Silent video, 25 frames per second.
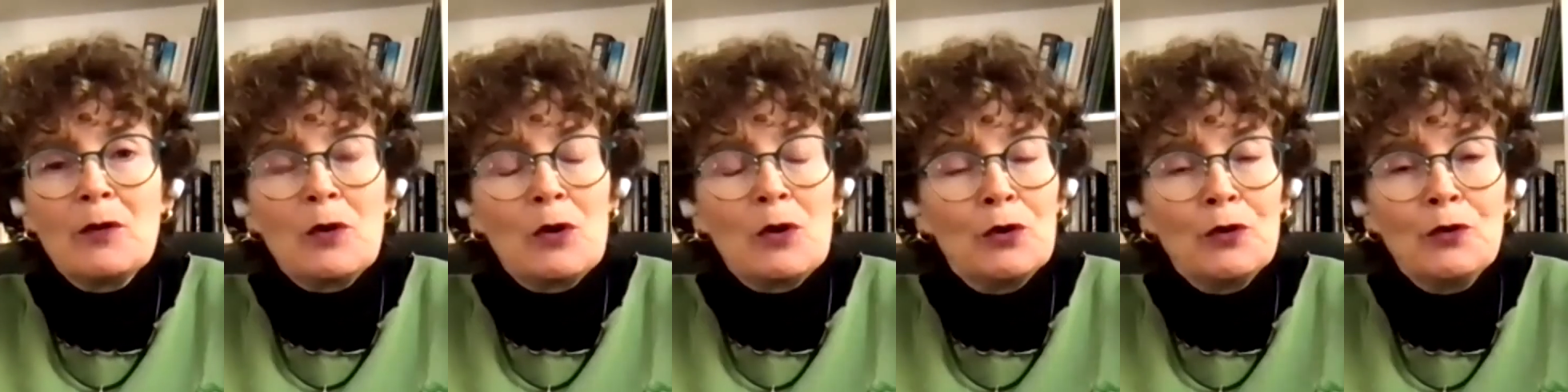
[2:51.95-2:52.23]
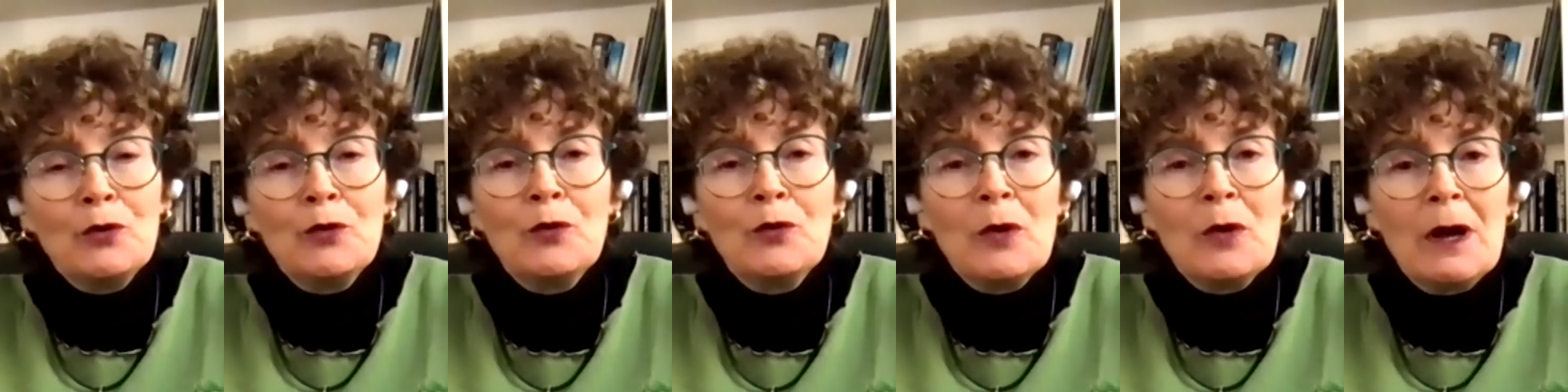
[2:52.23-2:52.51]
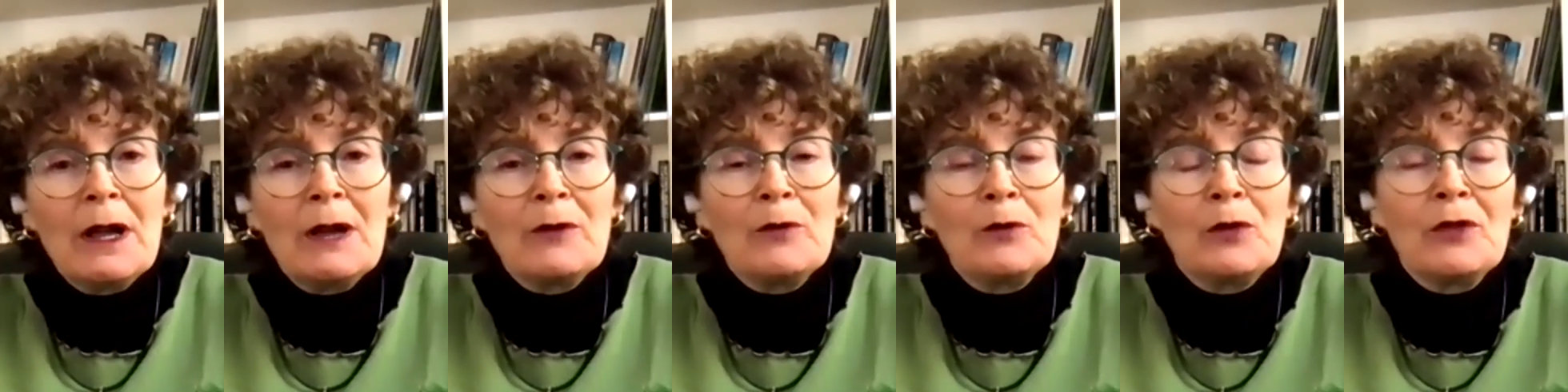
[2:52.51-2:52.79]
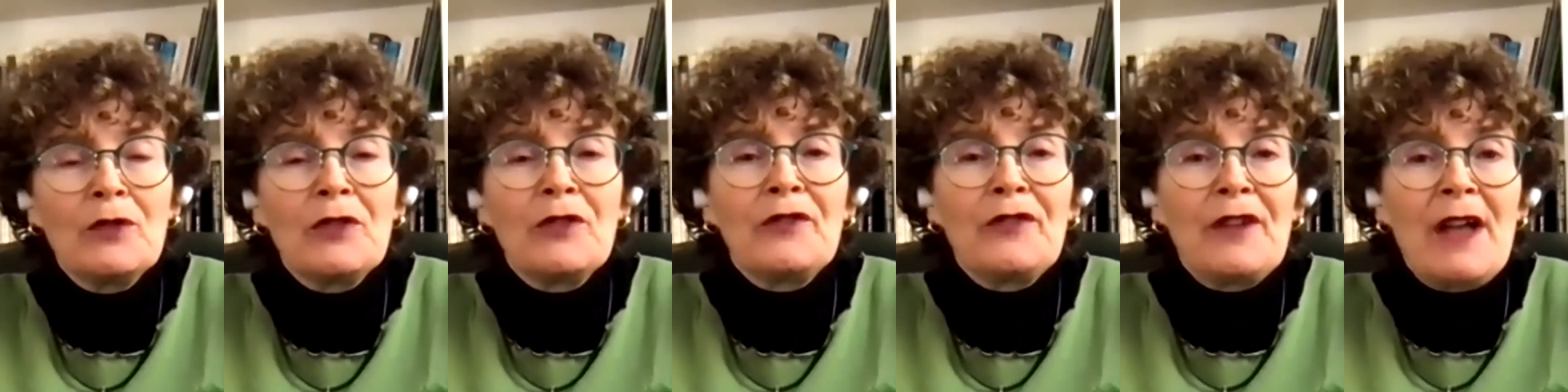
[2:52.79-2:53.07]
who
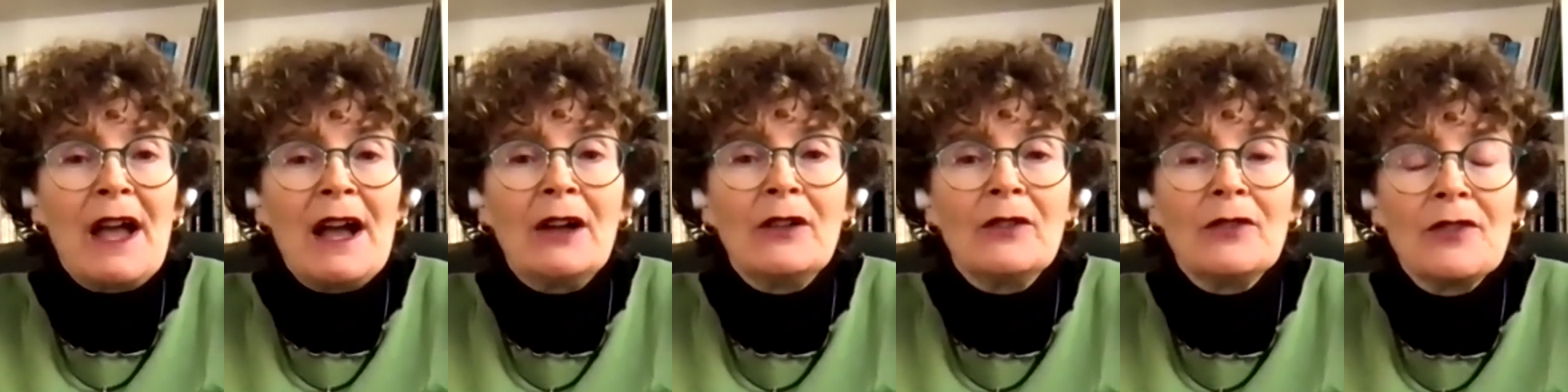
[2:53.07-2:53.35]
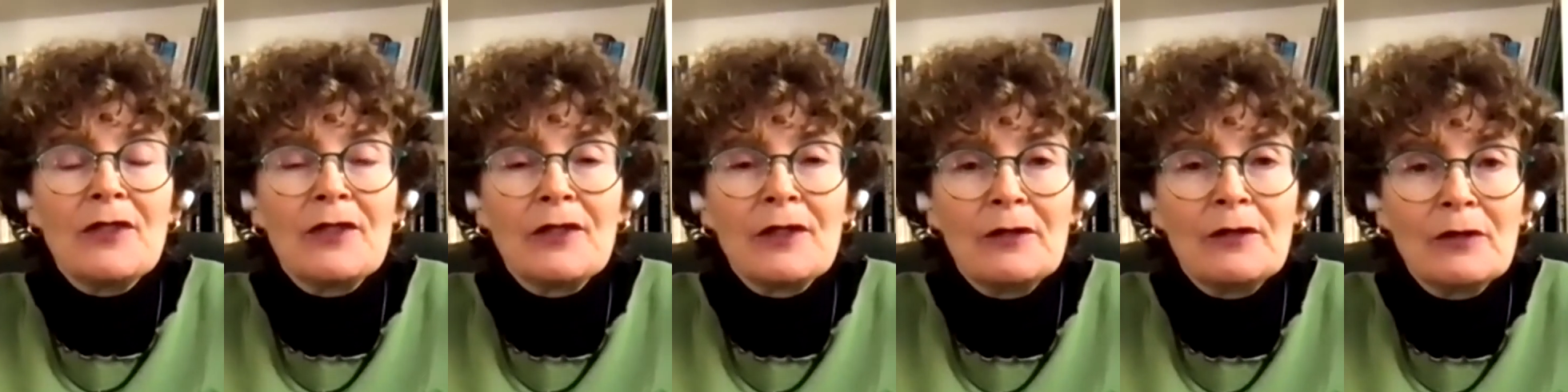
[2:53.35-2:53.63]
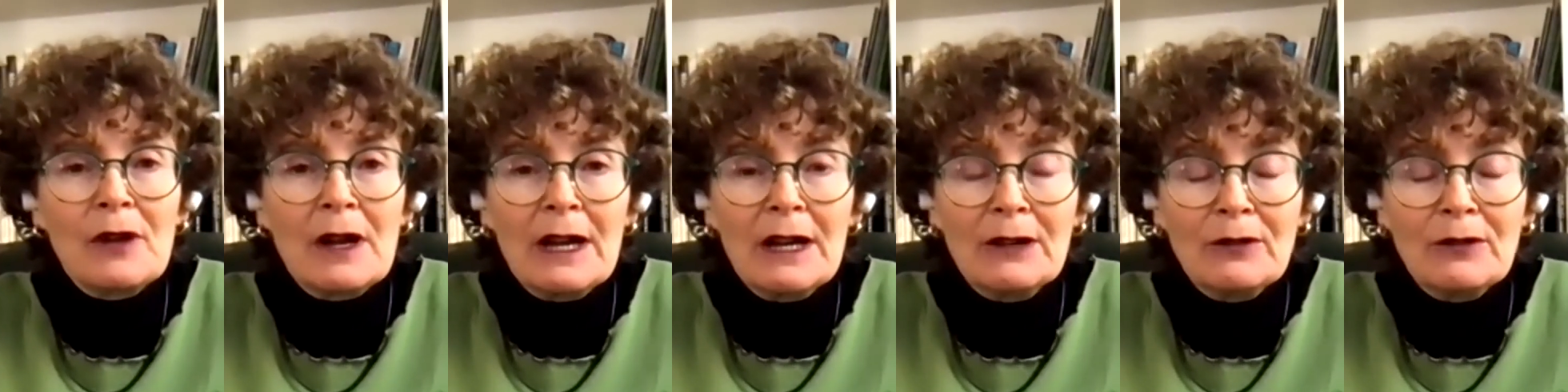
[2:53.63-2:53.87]
was found re-